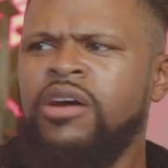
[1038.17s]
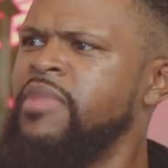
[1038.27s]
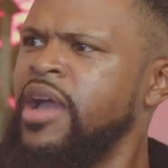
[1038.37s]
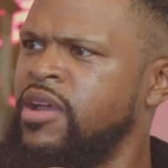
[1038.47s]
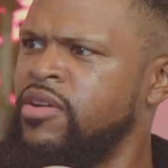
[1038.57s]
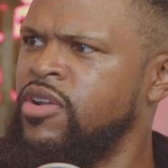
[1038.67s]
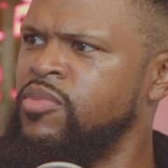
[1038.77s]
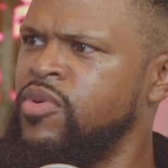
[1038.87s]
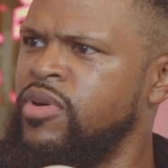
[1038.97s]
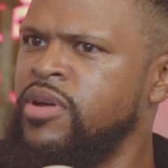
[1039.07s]
back here no
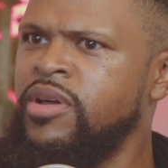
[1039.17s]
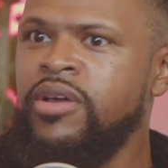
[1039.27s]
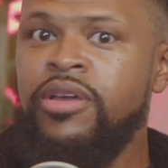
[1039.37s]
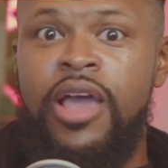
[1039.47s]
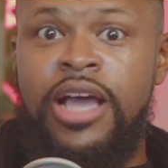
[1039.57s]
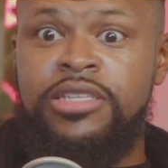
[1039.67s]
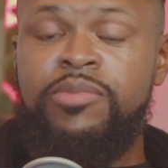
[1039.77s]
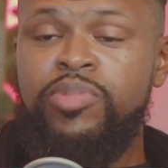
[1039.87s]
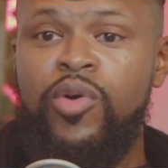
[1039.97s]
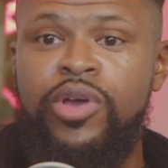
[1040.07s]
more. As an
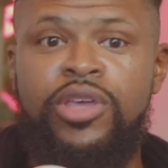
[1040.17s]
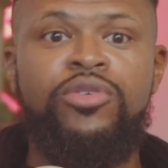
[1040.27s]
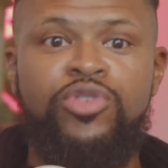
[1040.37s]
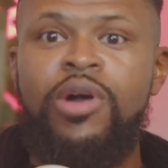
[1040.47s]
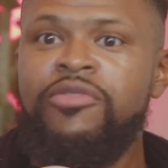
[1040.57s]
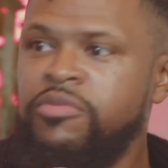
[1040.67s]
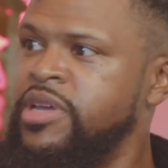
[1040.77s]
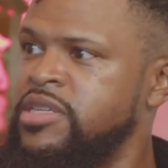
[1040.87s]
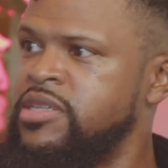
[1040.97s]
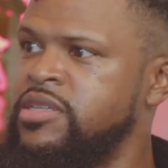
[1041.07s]
employee, you have a
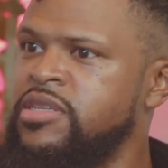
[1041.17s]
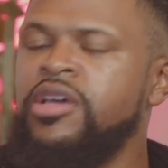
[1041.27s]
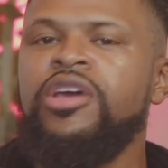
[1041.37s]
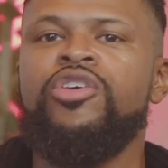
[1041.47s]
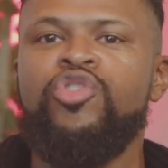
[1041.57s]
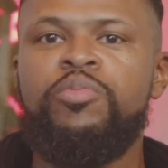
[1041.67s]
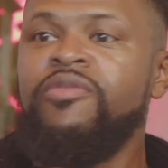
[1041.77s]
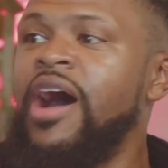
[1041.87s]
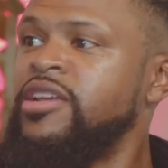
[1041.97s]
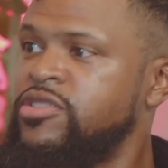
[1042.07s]
business. You
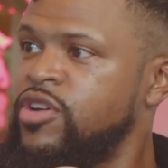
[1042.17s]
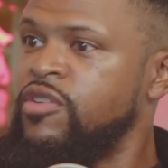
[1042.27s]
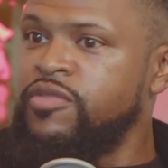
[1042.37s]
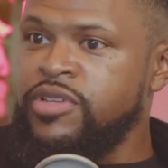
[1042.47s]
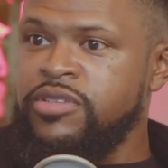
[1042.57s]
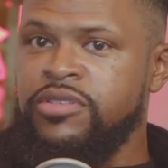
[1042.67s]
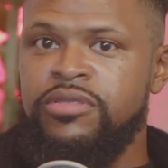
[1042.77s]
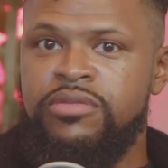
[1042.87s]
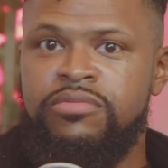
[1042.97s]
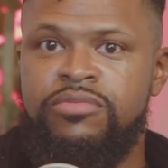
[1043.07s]
provide a service,
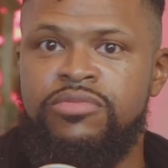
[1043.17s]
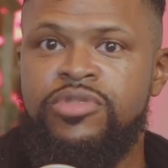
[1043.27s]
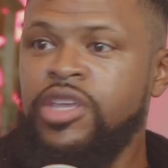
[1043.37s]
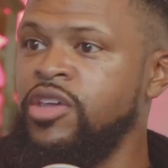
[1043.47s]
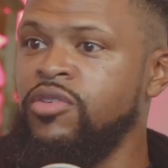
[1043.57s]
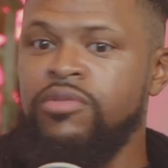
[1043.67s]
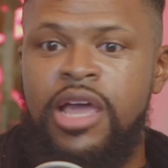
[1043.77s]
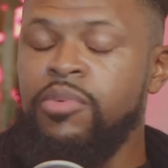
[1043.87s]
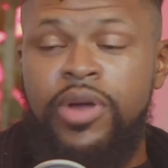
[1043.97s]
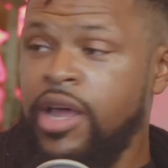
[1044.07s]
skill,
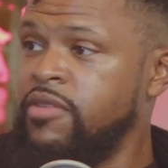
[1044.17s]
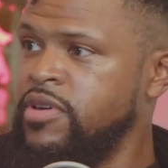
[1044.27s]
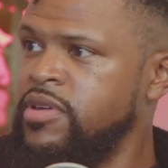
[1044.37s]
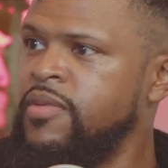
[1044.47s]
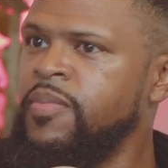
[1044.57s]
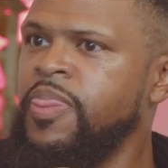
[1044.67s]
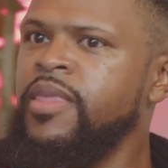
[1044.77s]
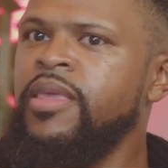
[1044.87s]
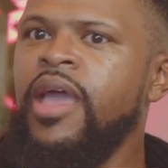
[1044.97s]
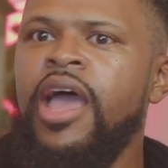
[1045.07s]
labor, whatever.
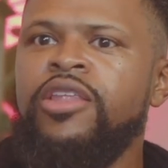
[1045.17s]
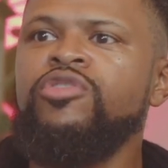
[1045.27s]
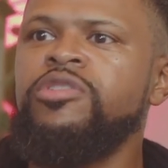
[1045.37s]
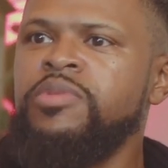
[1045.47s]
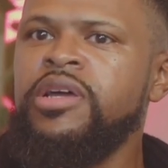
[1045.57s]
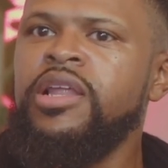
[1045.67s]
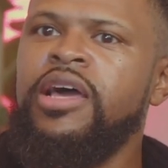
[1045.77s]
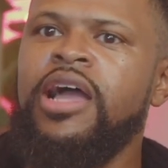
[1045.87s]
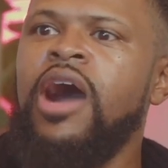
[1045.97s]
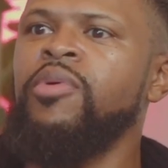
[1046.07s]
And you should be looking
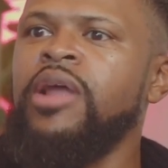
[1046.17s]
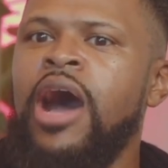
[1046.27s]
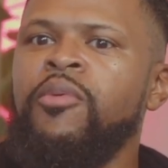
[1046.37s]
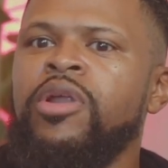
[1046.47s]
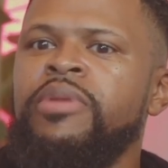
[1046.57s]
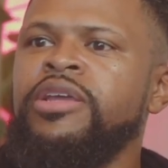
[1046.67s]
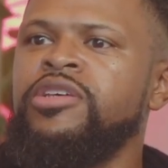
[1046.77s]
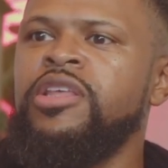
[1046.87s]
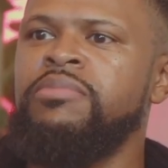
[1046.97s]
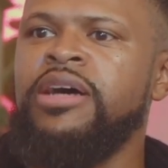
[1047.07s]
like, I want to make sure
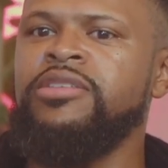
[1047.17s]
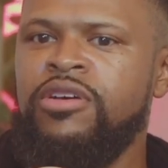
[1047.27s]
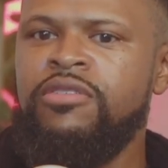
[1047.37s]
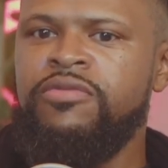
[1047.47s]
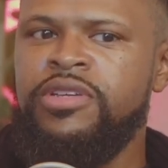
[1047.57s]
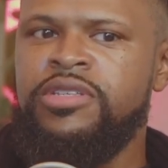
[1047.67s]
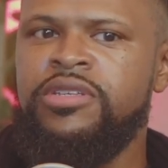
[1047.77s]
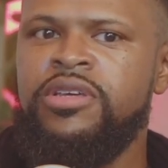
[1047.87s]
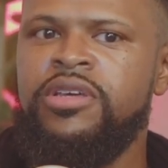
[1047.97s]
that my service